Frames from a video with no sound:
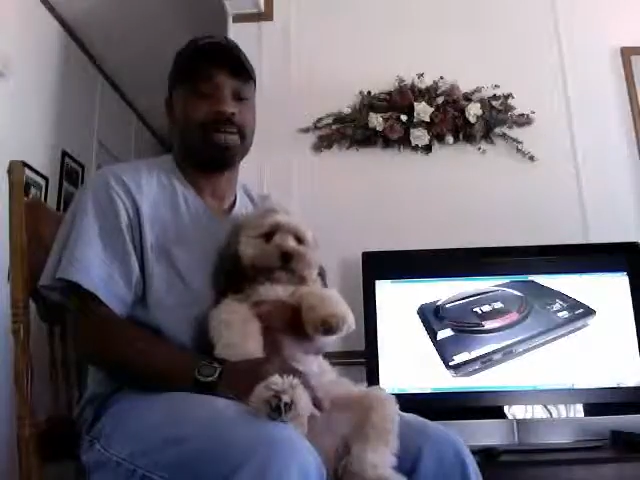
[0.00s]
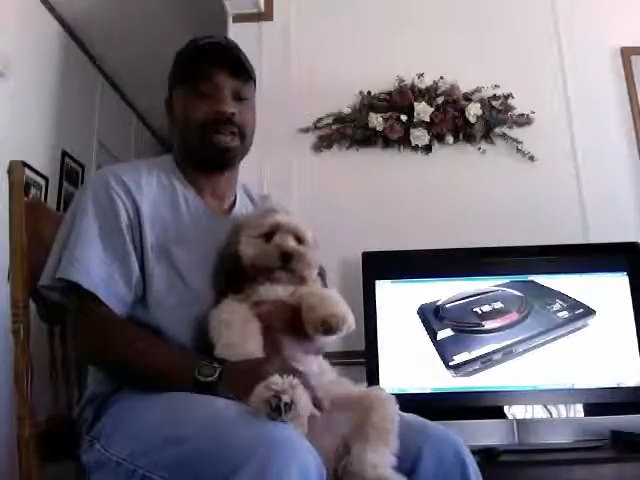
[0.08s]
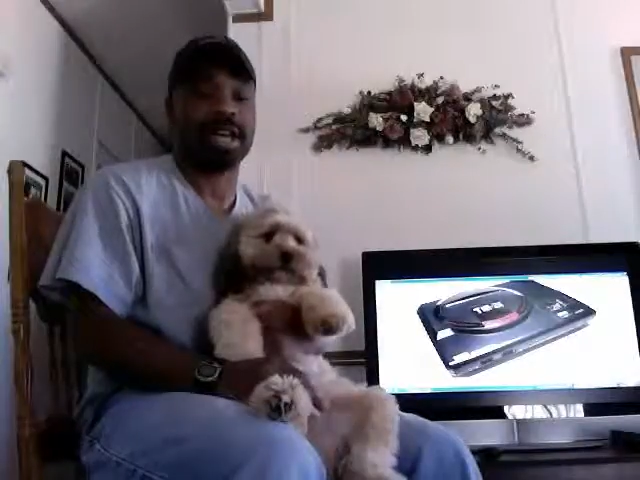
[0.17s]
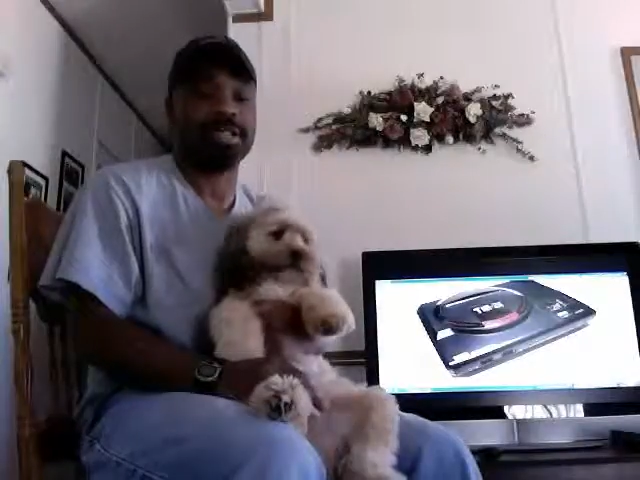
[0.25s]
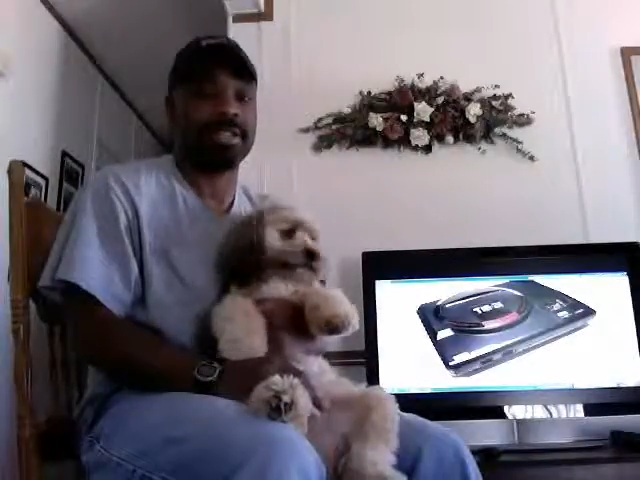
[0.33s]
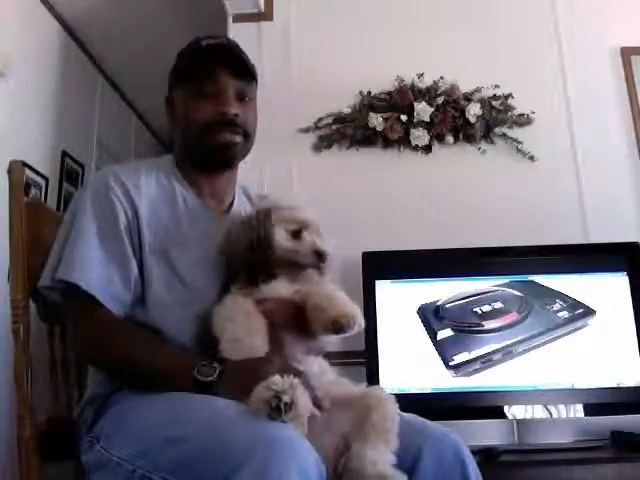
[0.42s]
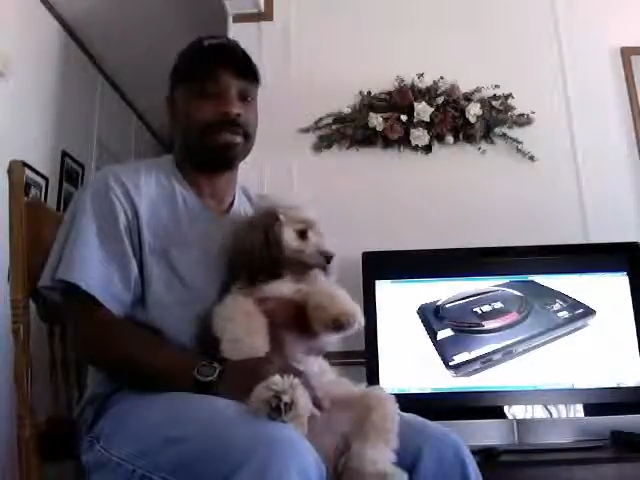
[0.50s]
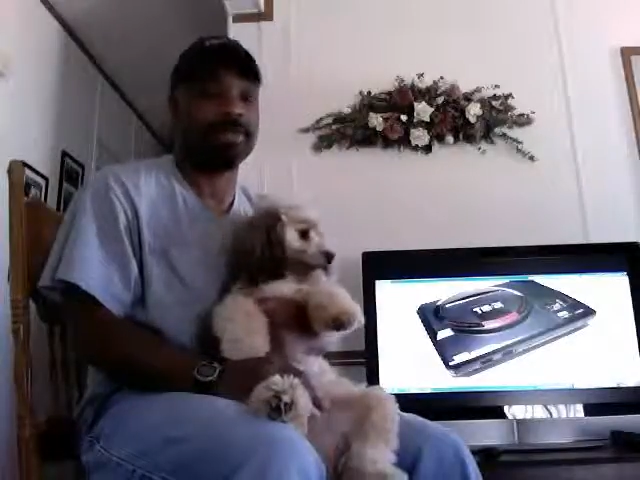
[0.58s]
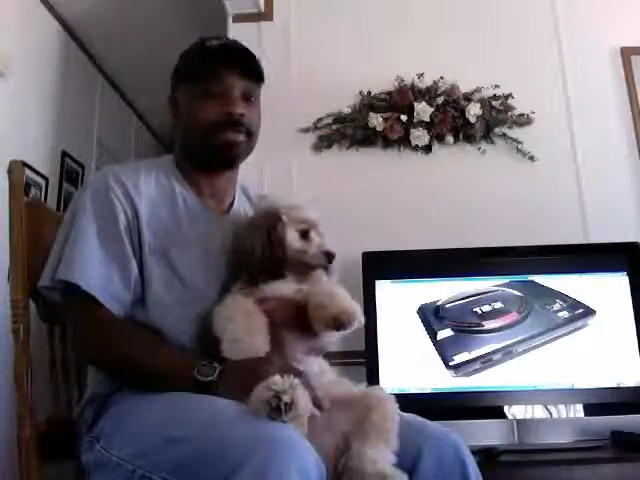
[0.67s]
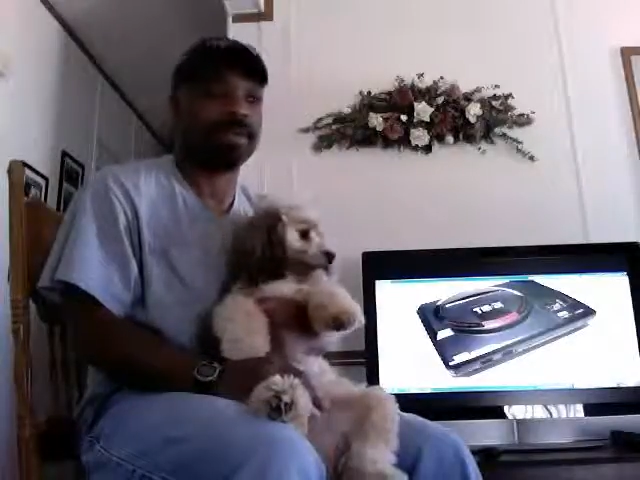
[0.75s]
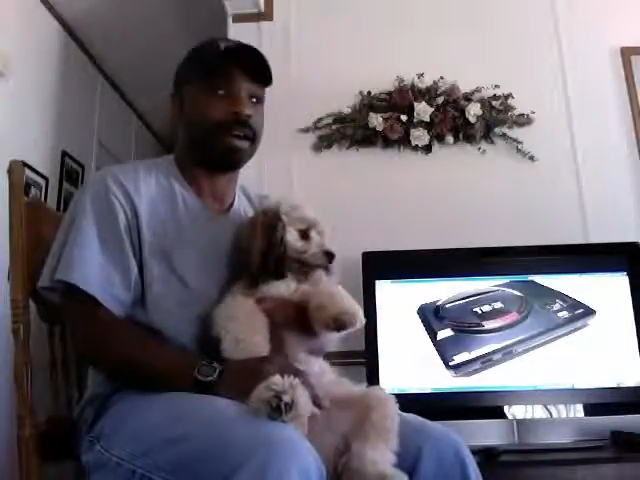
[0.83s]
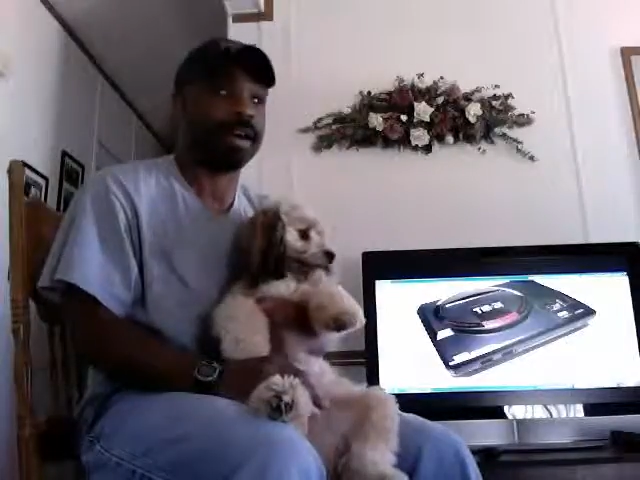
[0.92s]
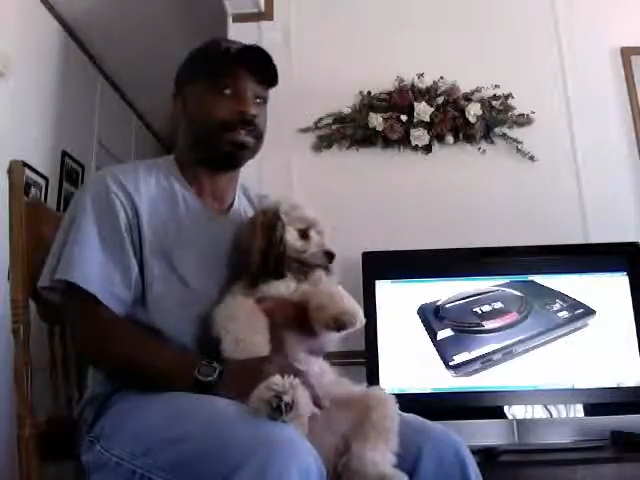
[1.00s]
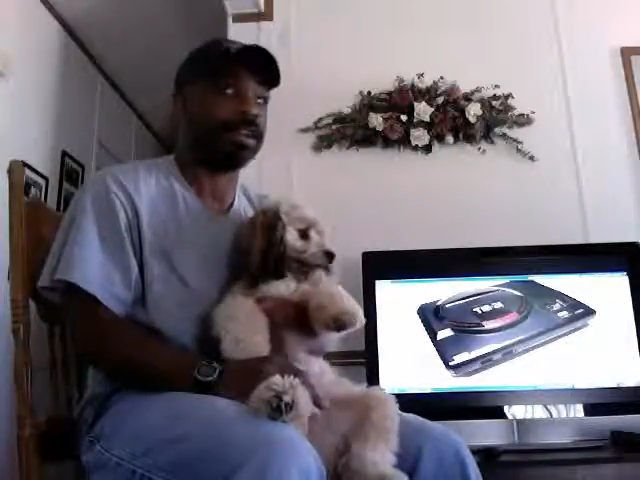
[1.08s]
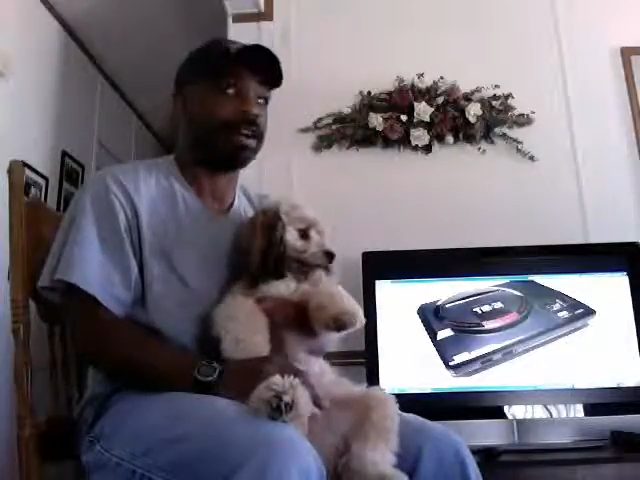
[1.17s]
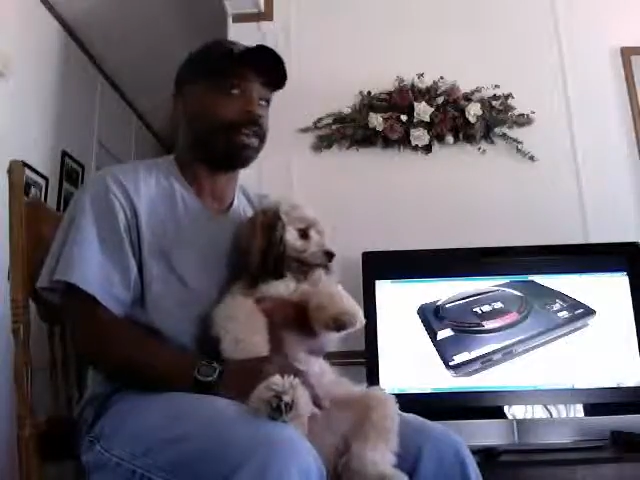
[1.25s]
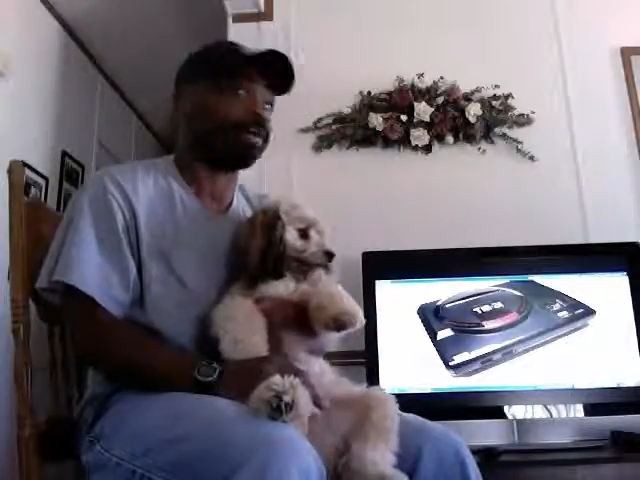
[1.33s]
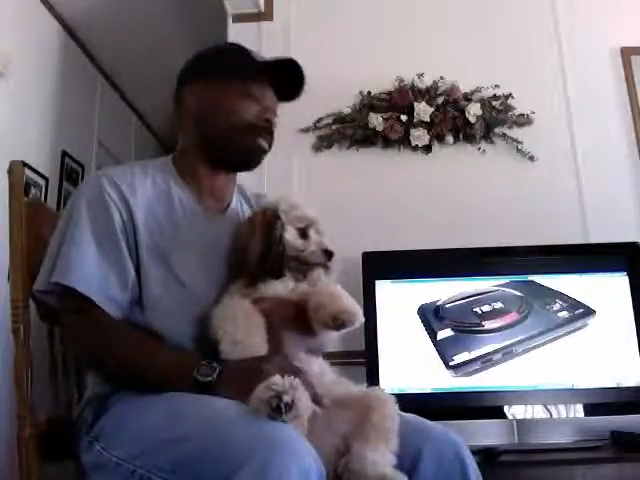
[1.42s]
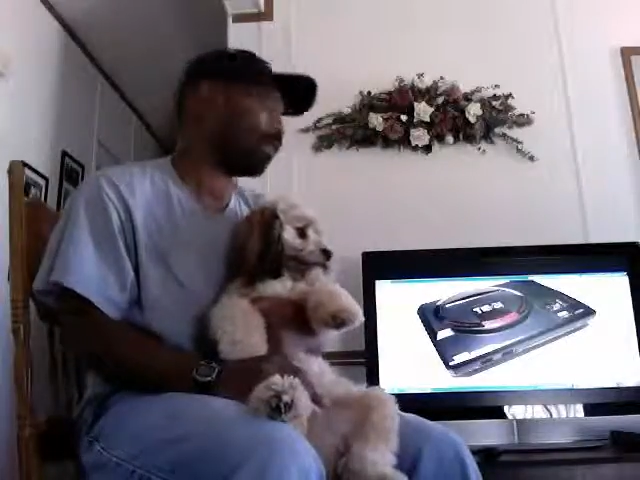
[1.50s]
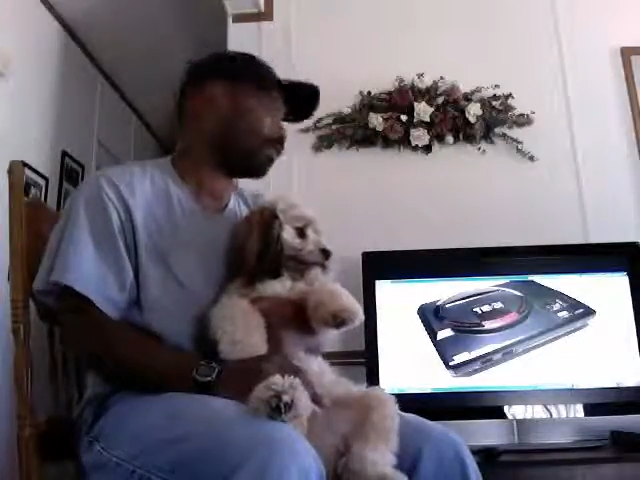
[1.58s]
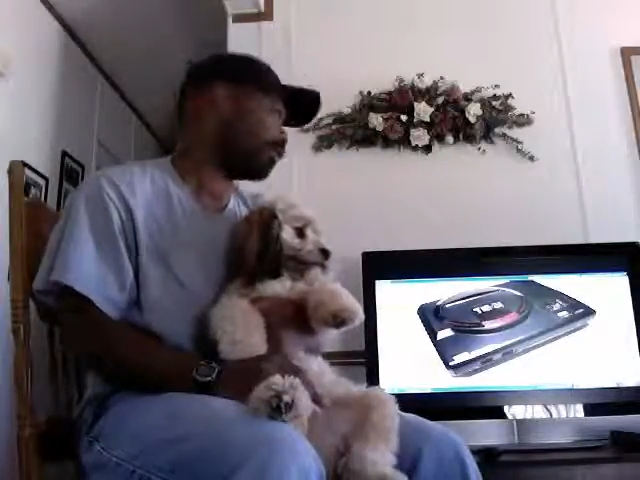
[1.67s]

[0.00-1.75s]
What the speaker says: and I've seen people out here talking about it.